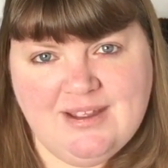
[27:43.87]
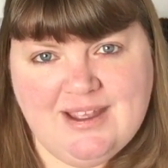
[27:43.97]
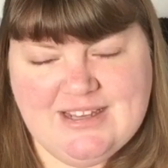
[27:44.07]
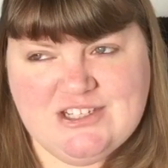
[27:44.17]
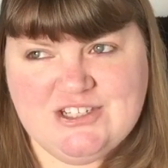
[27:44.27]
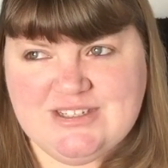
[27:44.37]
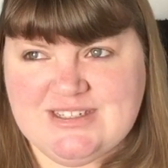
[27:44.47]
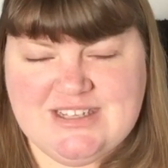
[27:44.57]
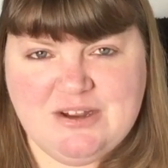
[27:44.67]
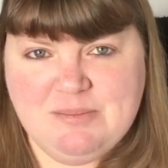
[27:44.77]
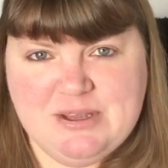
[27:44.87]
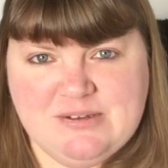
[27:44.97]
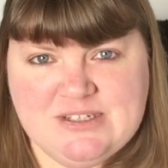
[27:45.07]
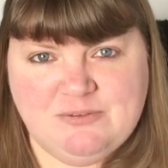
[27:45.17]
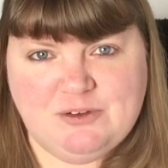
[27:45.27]
It's just so
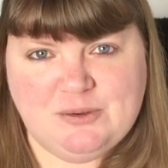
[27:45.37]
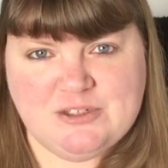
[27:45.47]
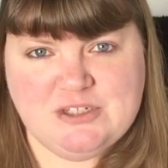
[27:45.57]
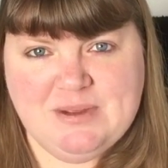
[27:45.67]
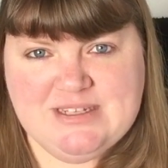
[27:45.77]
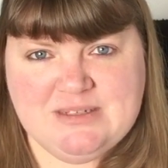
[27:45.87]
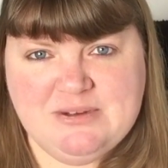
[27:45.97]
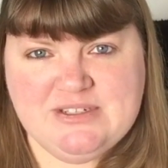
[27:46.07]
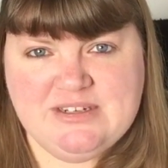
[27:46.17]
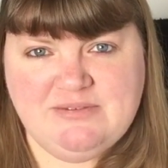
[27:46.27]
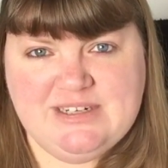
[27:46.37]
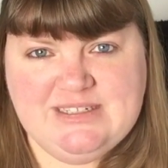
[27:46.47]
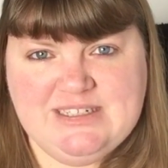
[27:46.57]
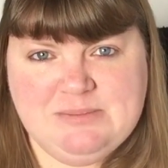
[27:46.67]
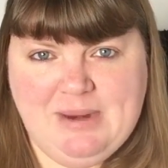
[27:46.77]
beautiful, and she makes the most lovely
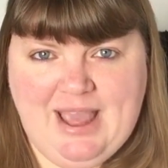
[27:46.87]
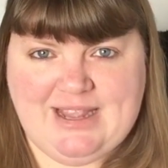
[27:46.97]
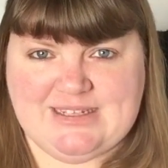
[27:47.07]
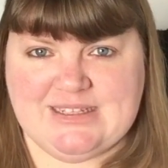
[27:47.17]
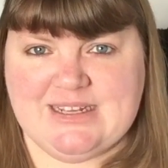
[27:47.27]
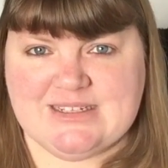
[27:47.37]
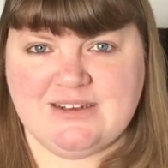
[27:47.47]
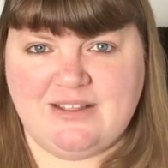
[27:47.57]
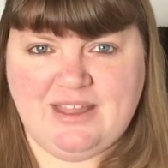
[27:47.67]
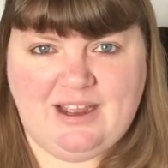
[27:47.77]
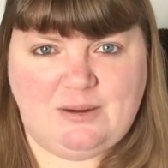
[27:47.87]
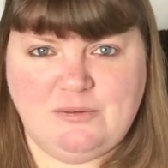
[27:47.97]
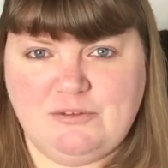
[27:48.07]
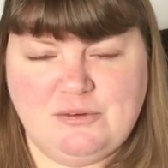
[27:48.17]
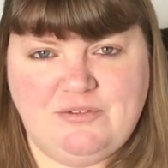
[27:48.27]
displays and things like that
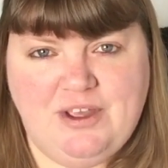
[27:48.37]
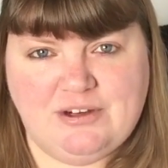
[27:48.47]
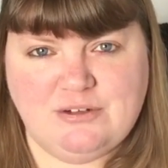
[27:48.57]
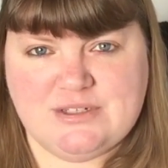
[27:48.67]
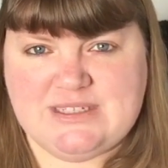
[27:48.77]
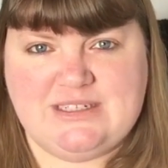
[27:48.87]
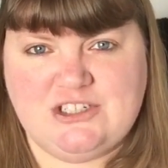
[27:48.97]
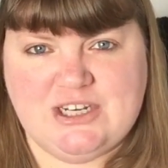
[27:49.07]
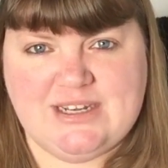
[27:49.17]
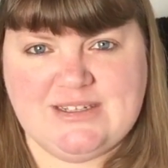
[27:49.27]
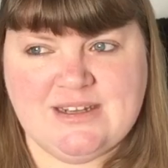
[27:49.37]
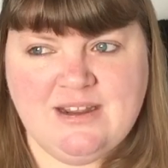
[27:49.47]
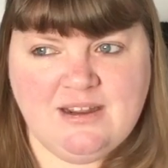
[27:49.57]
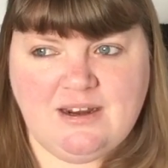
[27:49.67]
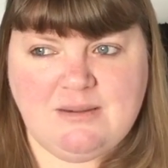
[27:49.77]
with all of her cross stitches.
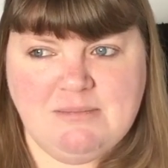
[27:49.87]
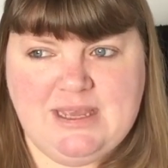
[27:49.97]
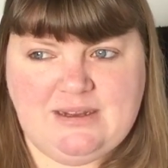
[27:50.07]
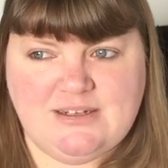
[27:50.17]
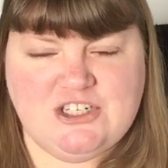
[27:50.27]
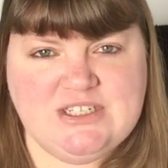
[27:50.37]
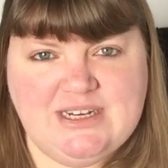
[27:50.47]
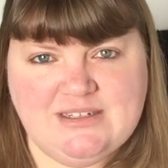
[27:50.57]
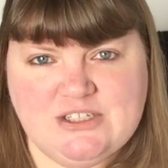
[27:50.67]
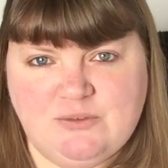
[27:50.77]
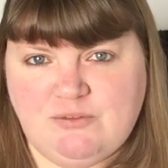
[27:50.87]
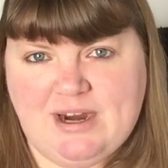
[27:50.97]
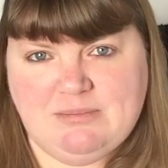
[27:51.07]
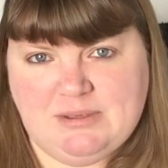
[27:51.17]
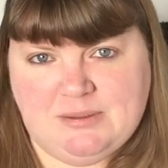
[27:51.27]
Like me, I just tend to
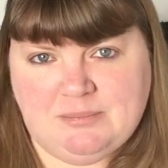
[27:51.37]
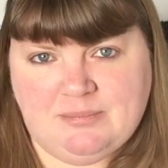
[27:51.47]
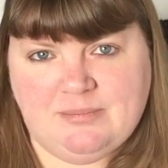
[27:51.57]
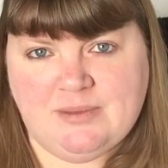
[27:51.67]
frame them.